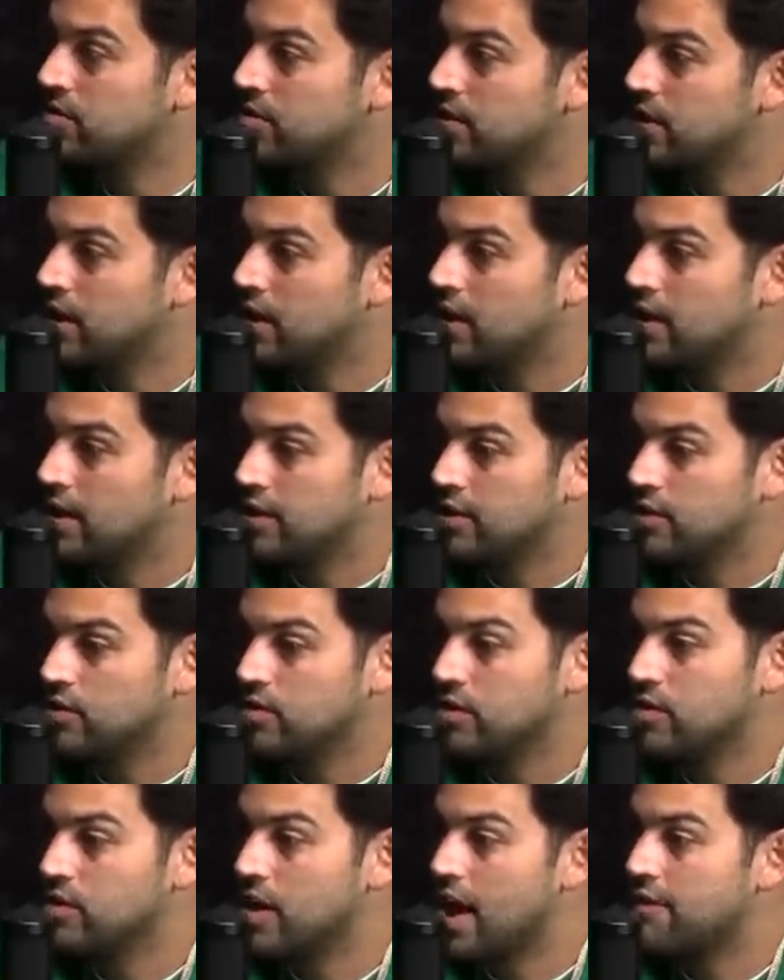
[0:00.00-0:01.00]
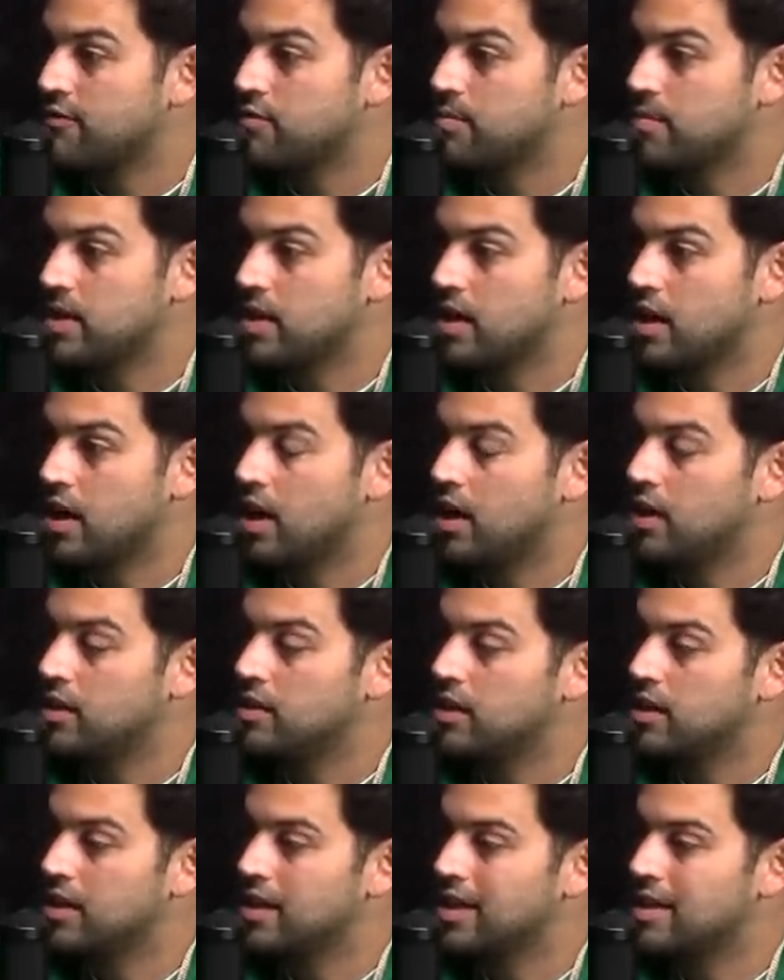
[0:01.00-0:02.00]
Yeah. You either have to be
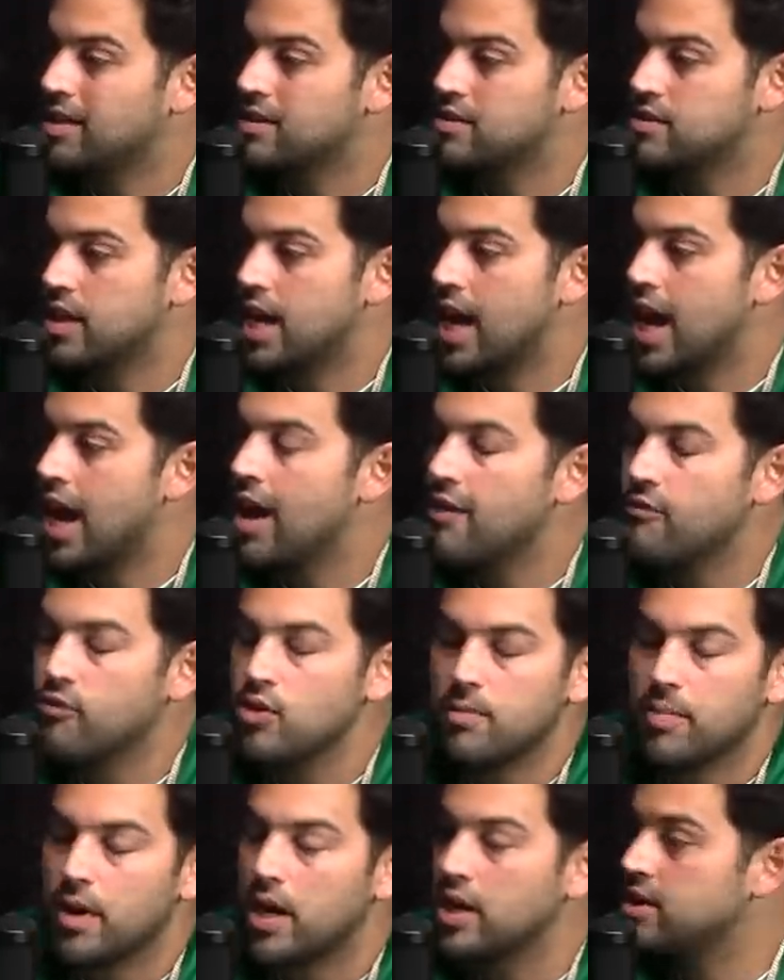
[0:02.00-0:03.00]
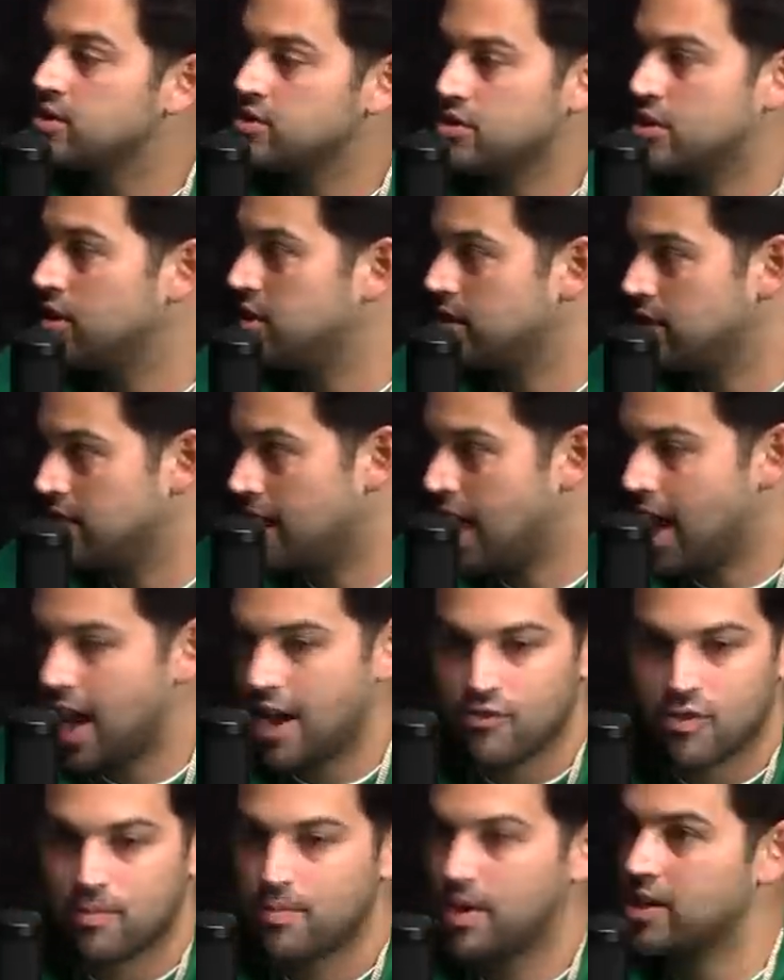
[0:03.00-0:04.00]
un because everybody's good.
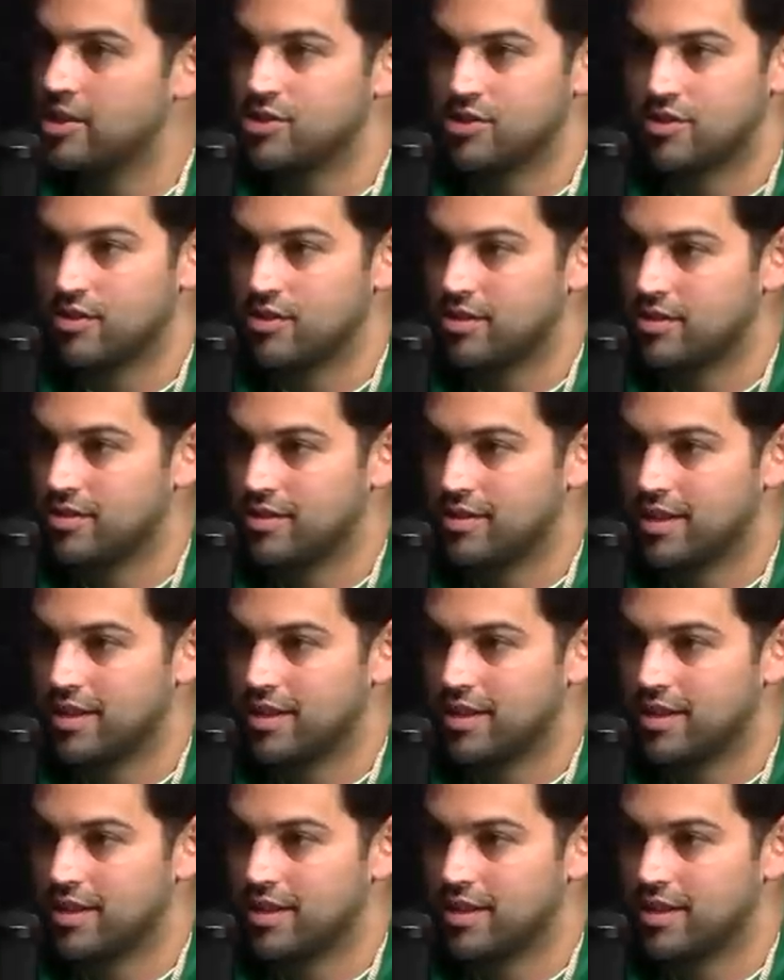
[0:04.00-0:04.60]
Everybody's good. Yeah,